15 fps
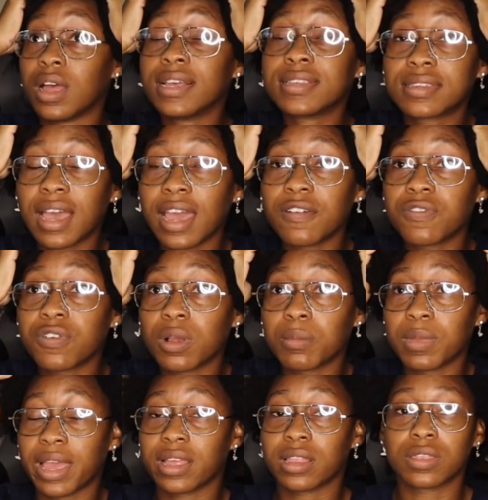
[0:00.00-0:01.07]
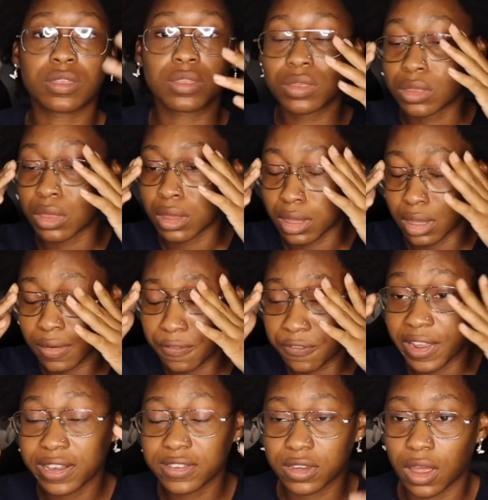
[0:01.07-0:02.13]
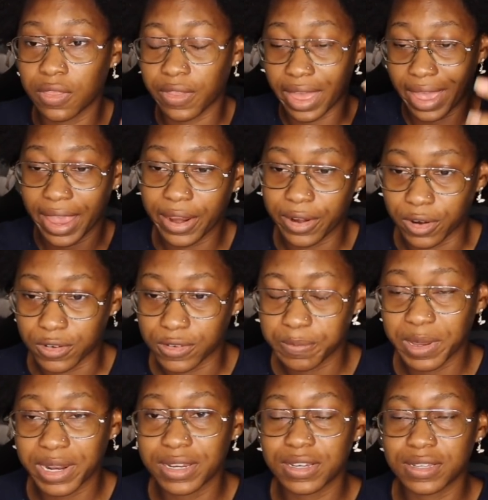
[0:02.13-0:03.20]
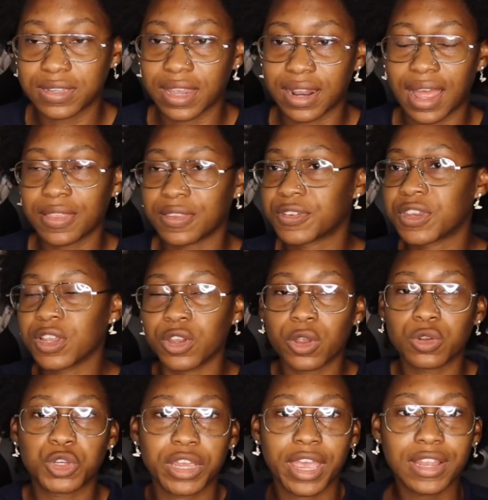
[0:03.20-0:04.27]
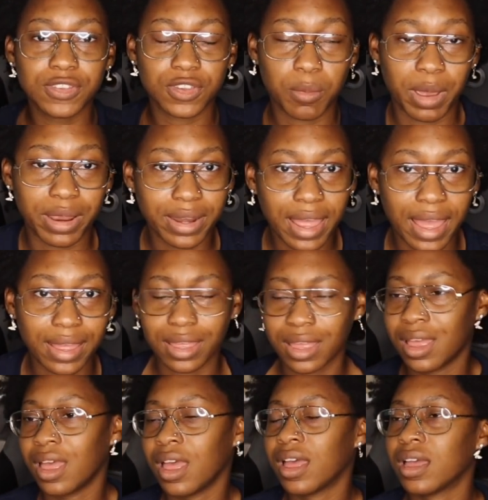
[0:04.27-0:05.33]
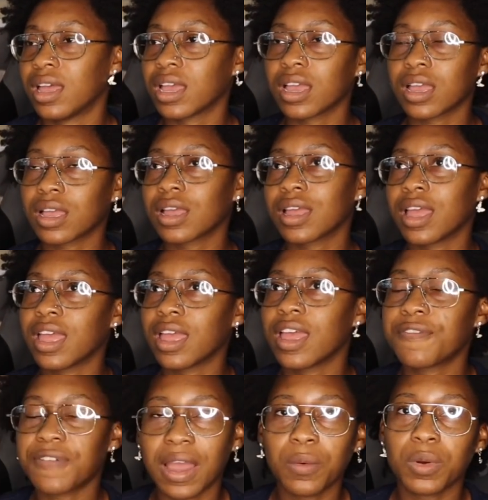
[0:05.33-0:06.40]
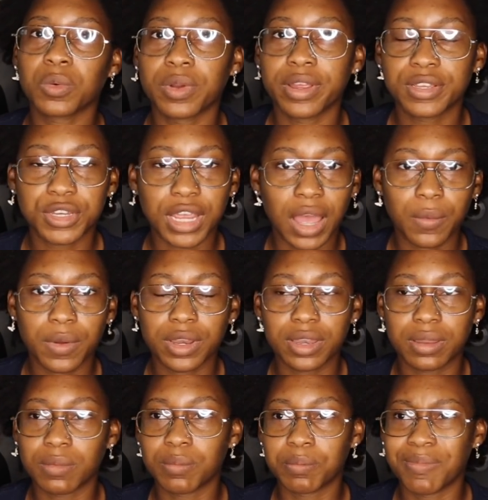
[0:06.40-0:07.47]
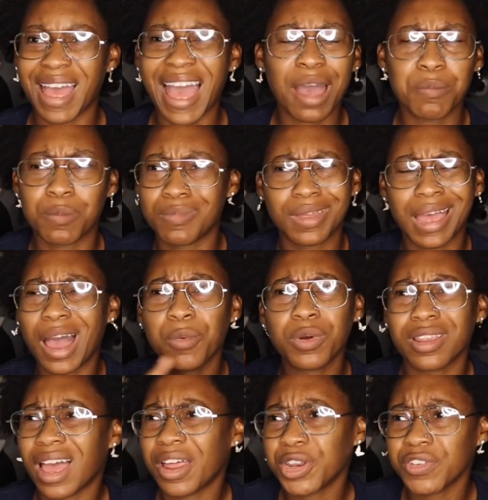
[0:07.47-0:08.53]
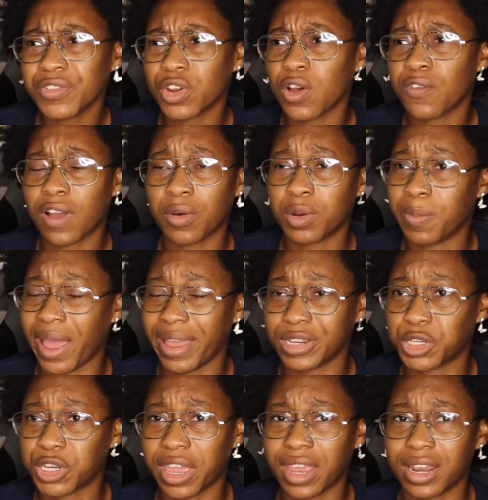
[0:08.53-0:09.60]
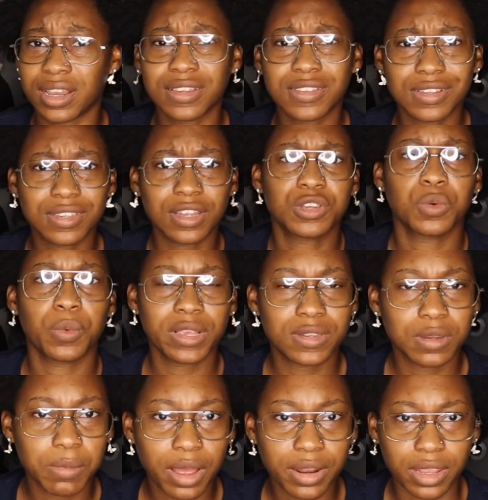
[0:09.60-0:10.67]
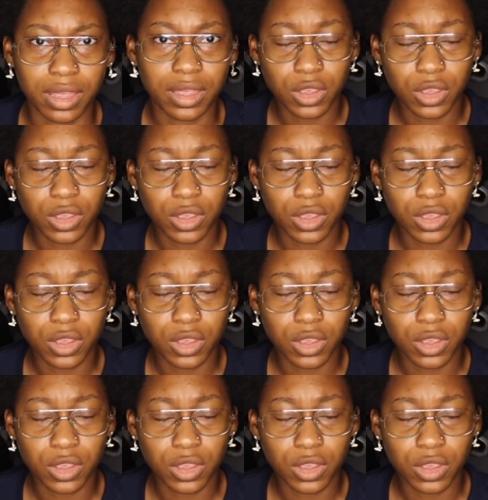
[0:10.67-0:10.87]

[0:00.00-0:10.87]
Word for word: Aside from like the flexing on the haters, but he just said, still no chains on my neck. if I were rich, I would, I, I would, I don't even know if I would buy a chain, because it's such a waste of money.